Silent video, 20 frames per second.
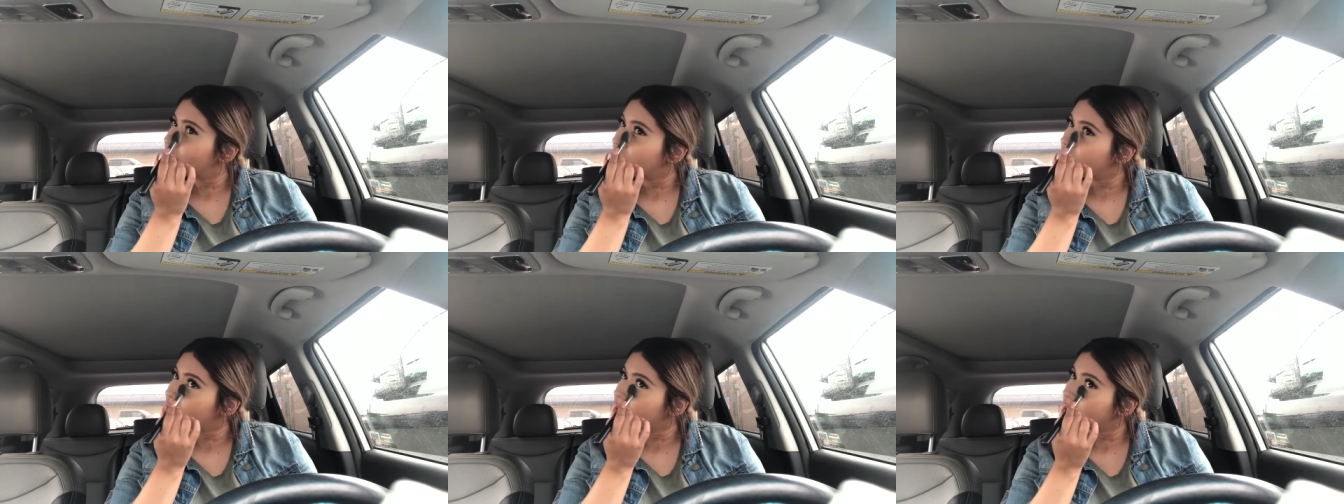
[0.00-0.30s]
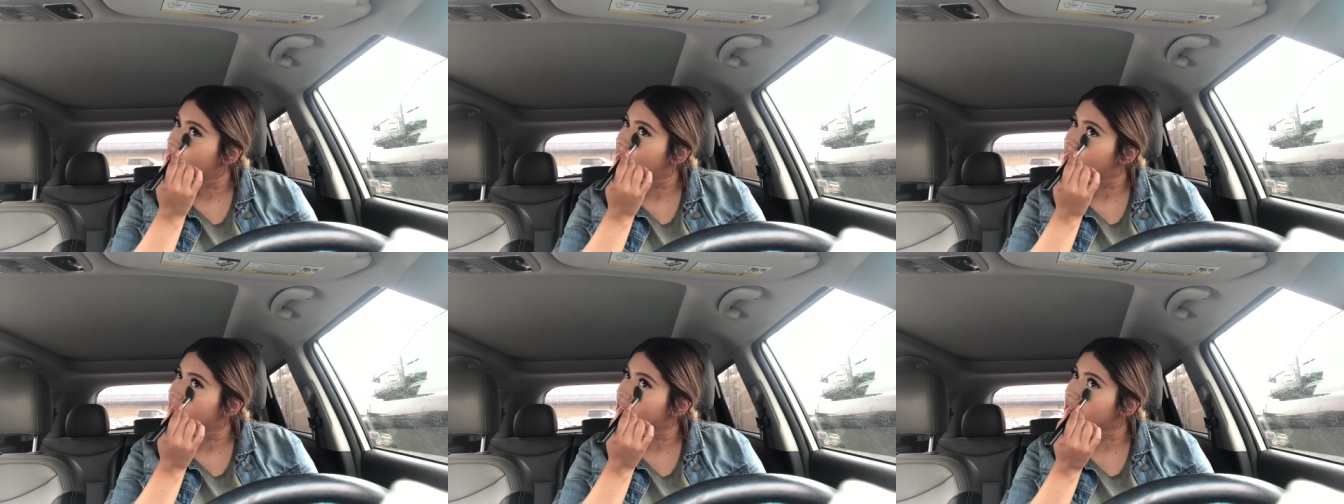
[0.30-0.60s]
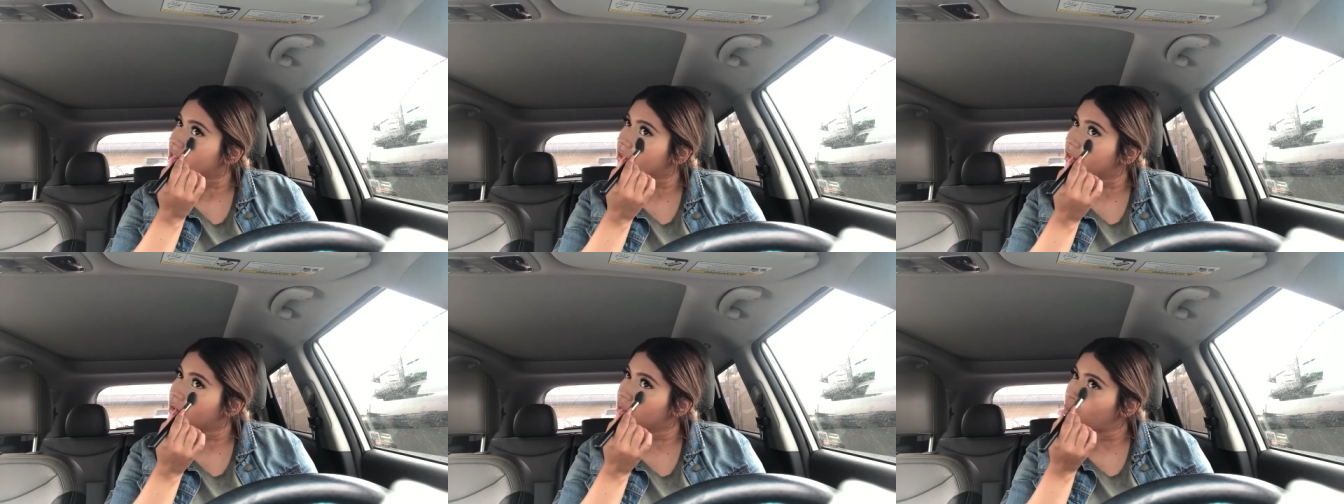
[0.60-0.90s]
just
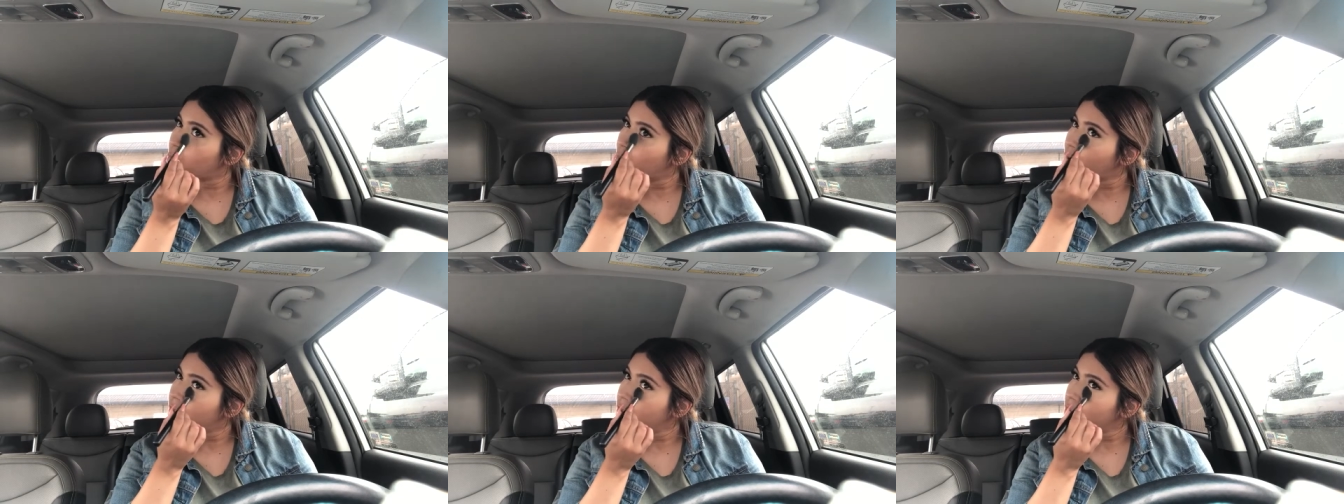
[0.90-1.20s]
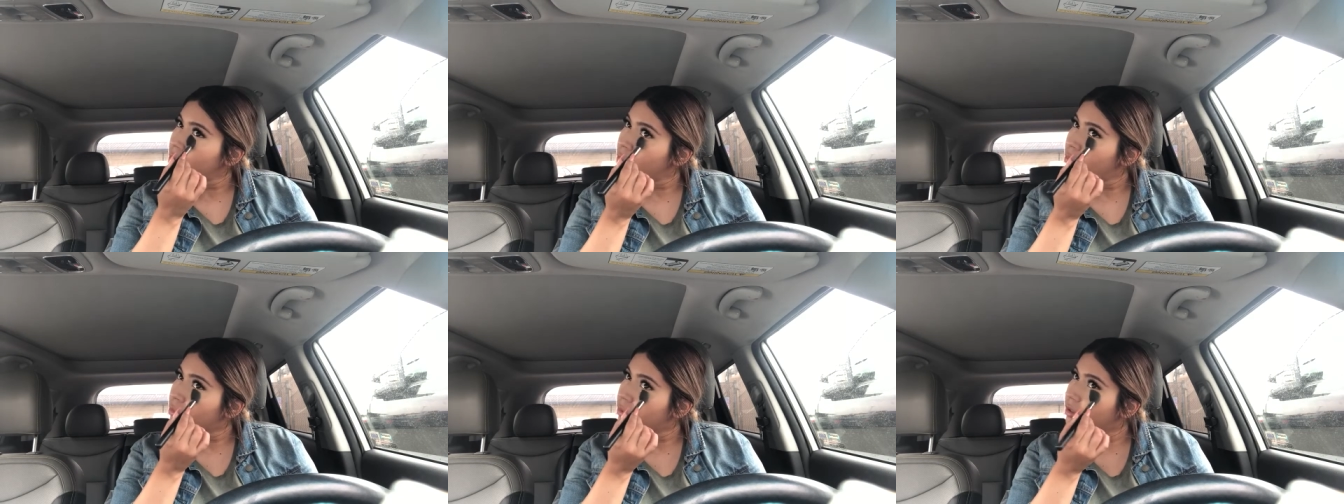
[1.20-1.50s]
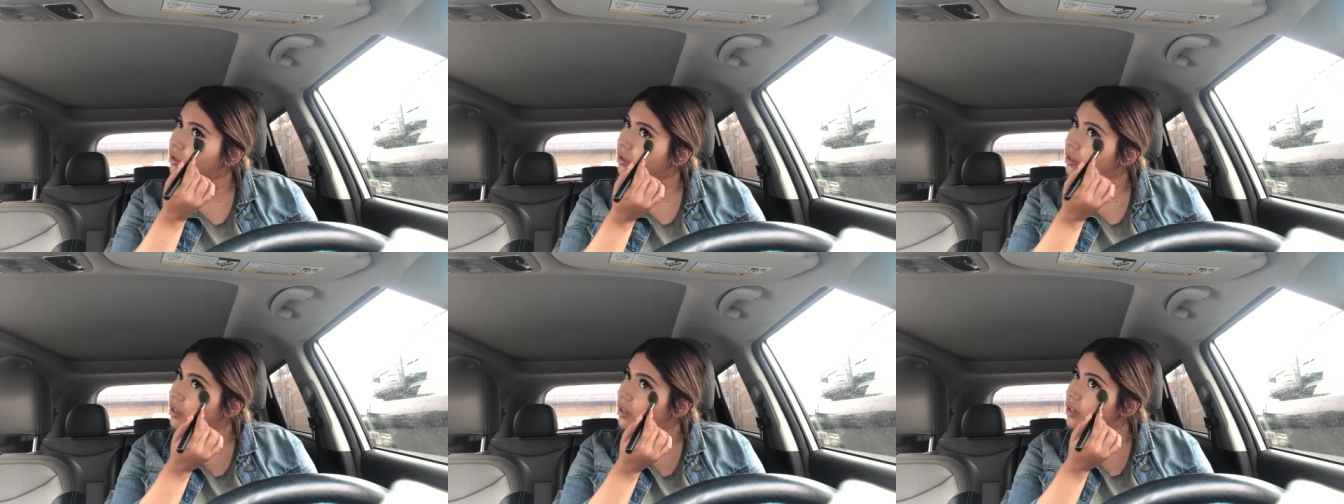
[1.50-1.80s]
what do you
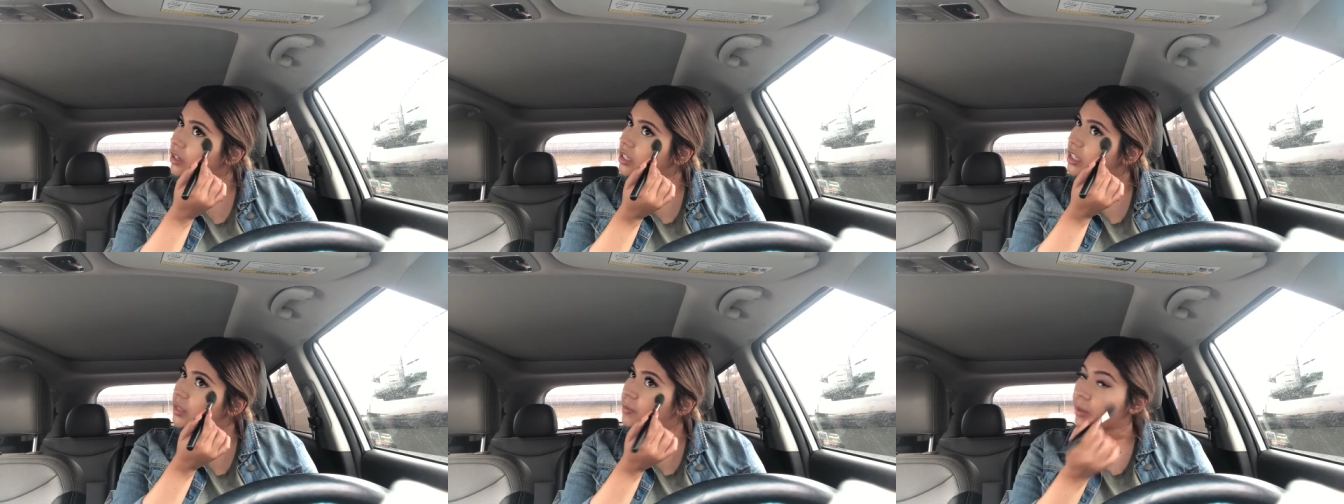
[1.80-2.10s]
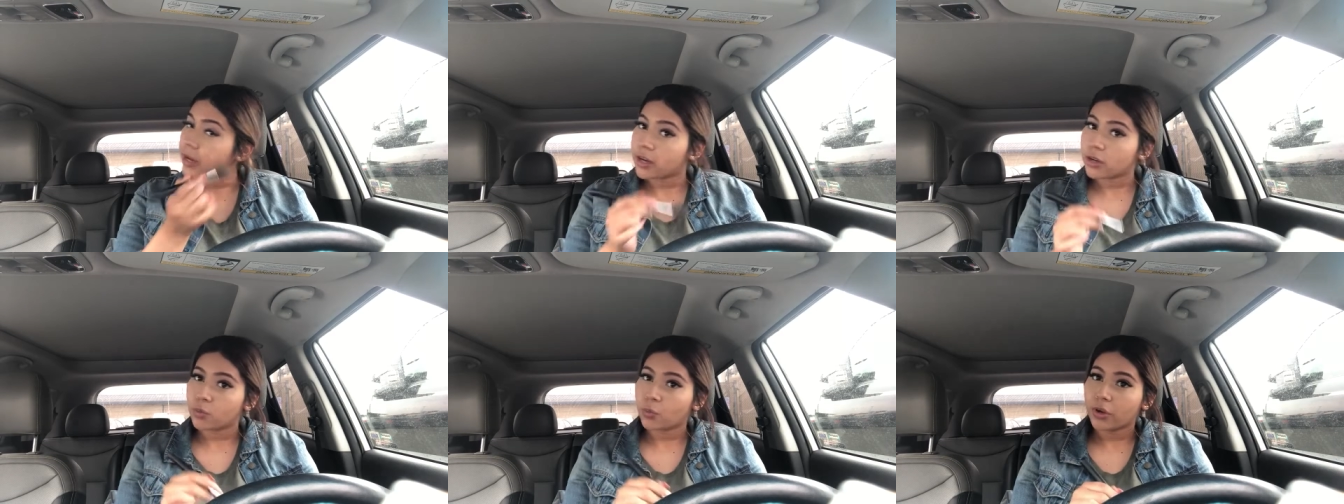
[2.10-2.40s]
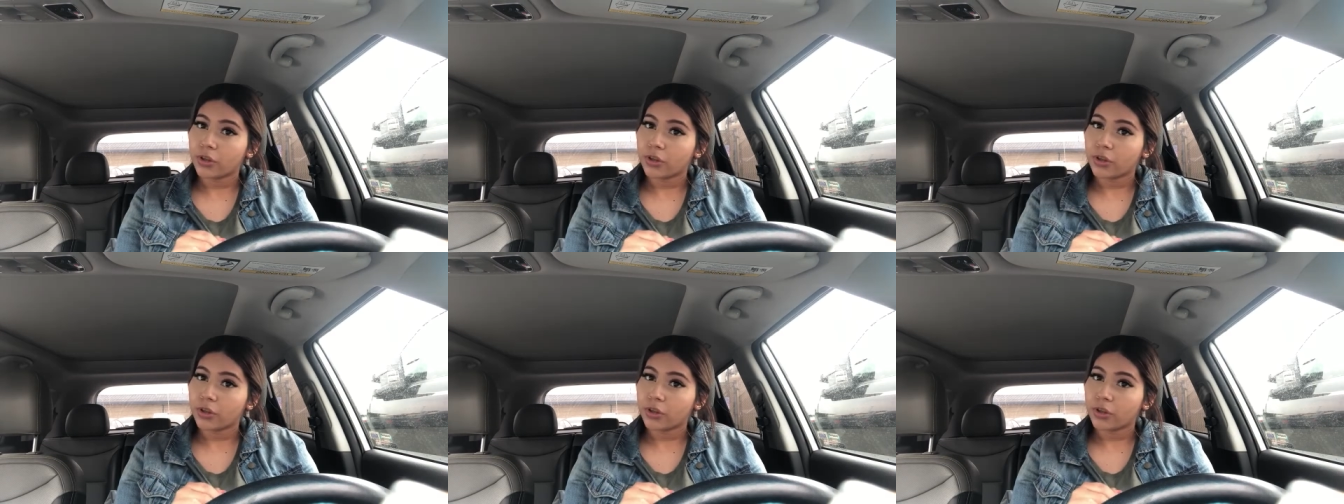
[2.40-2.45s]
really expect?